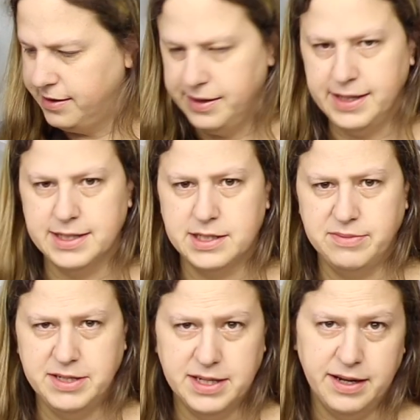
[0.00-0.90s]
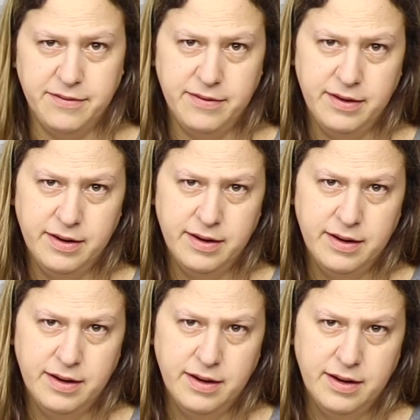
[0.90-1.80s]
needs to be done
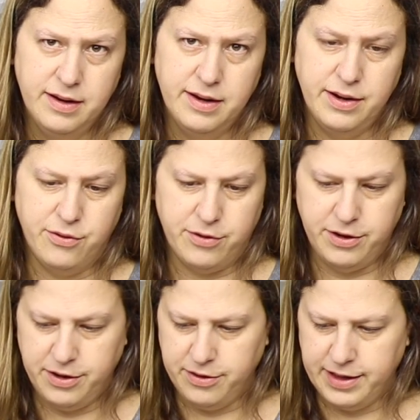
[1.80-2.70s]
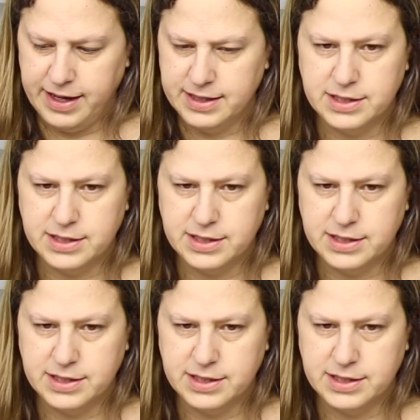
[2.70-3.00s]
in order to do that.